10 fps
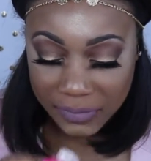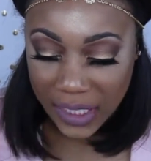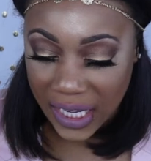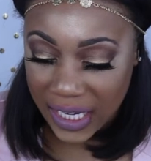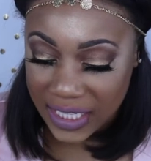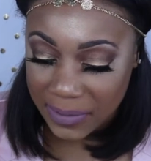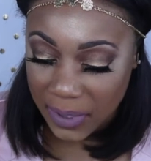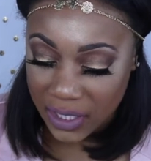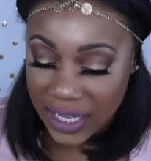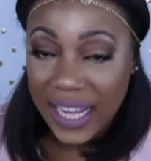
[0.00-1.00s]
And it
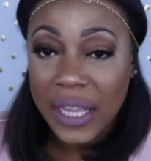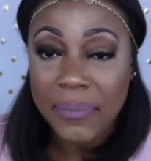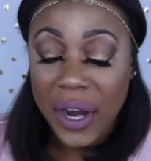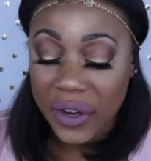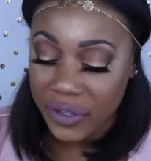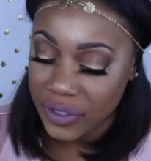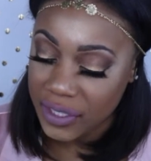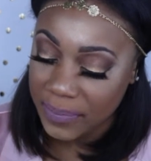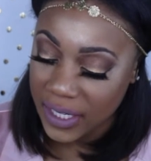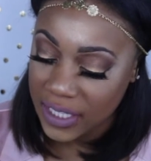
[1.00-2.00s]
smells like it burns,
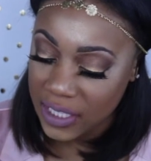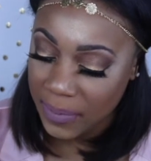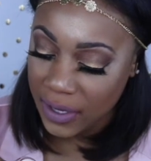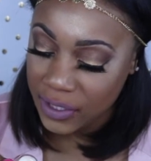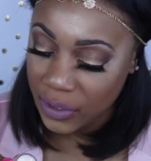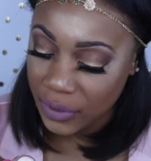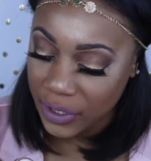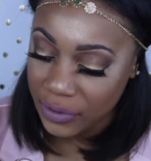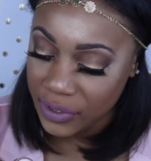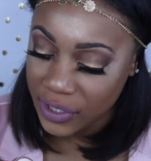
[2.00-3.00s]
but it's supposed to
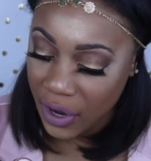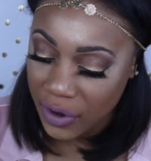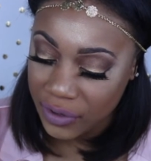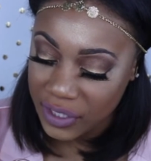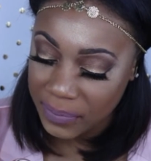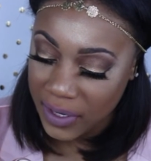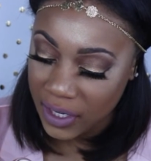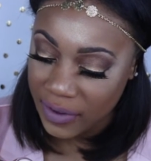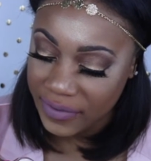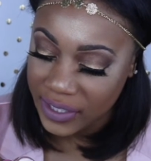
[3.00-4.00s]
reduce circles,
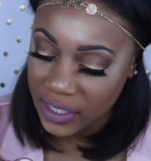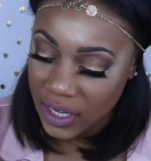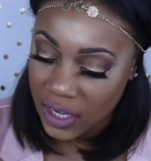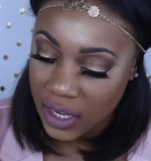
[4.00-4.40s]
puffs